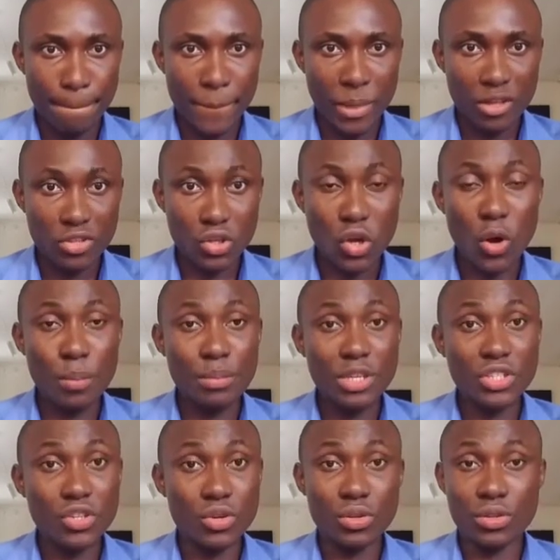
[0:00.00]
to come meet
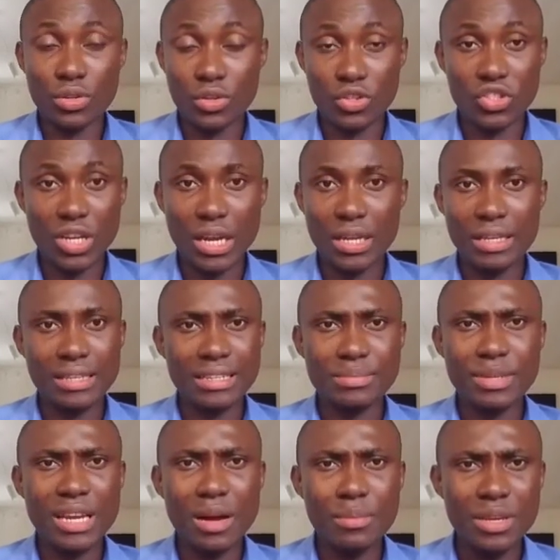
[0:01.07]
your child. It has
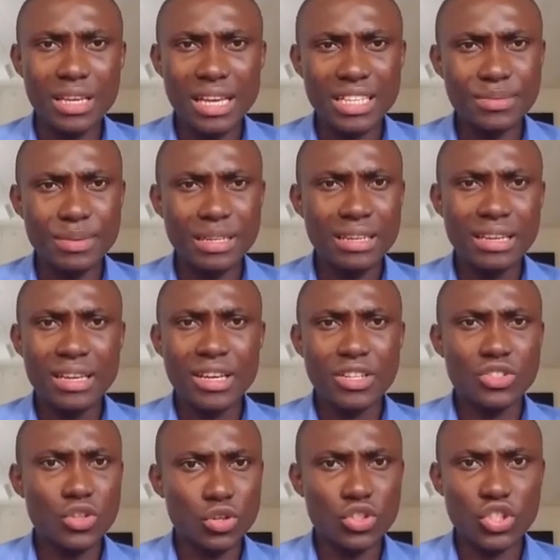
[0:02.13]
been how many? He has been
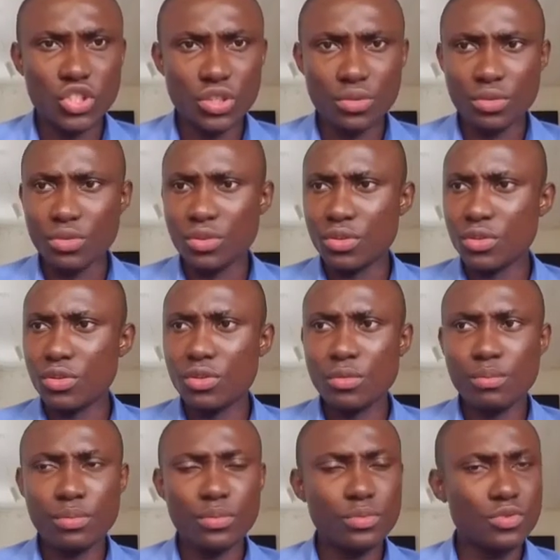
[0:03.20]
to
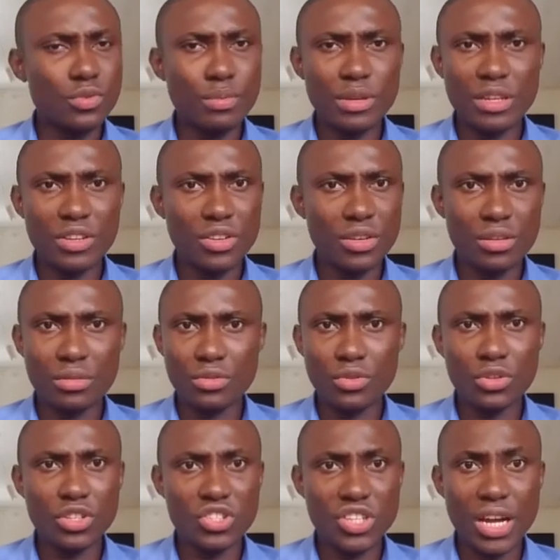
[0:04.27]
you to meet
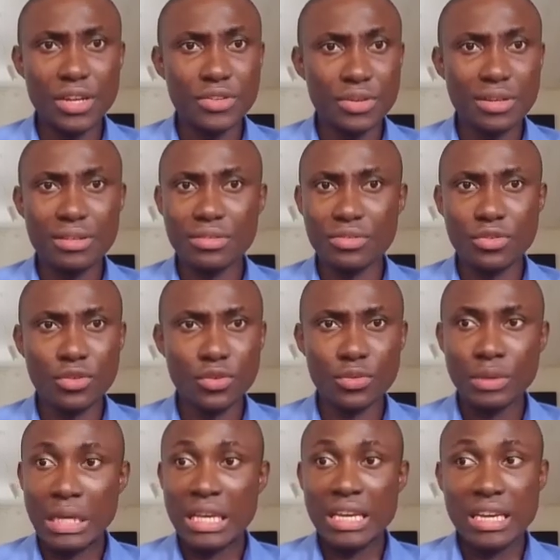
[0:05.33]
the child
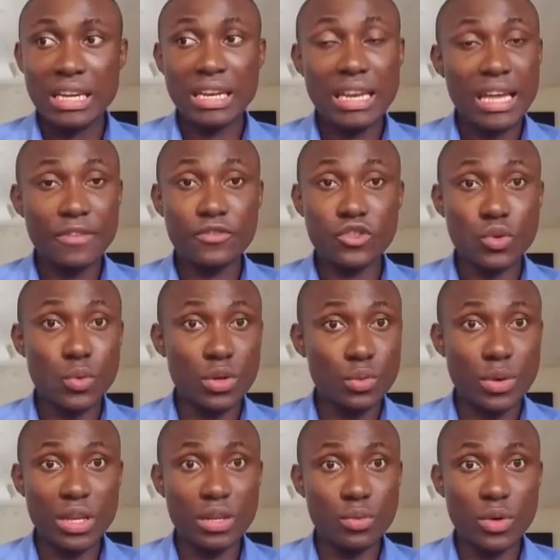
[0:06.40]
he left you with
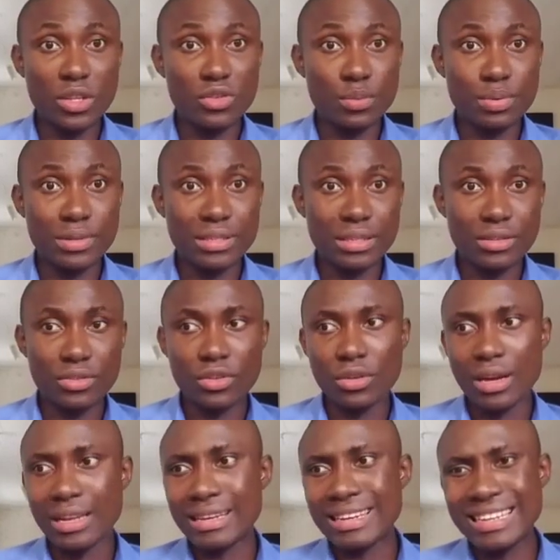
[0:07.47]
when he went to prison.
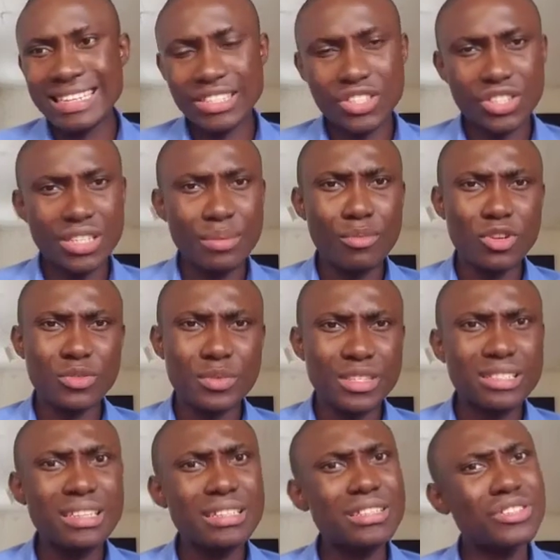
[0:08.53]
At least there must be a
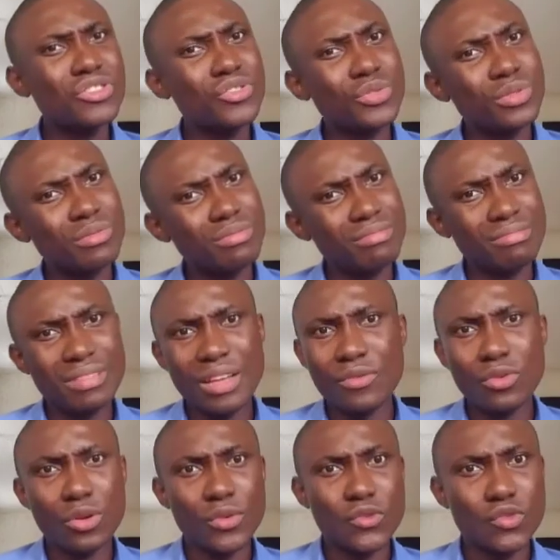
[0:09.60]
certain
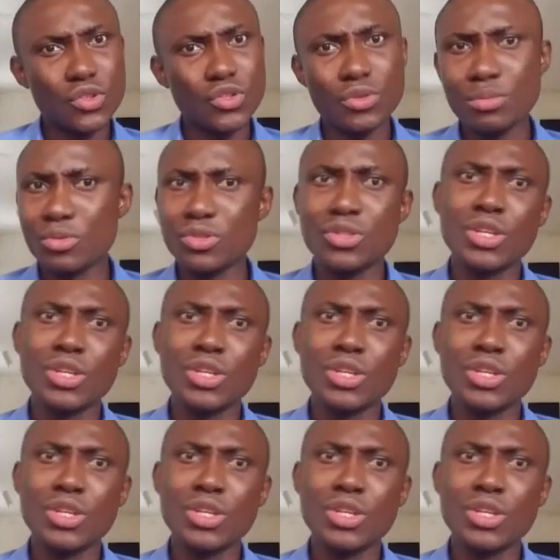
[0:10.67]
level of trust. You